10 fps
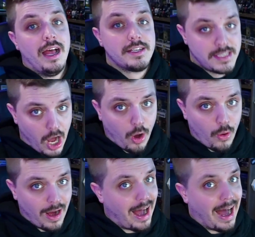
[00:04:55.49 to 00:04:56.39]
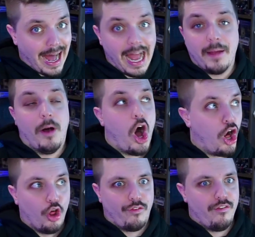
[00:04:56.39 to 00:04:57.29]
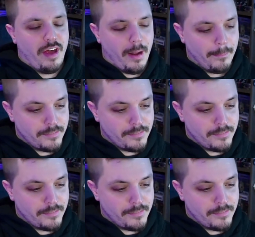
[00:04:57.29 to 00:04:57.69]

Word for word: So I'm all over Venom.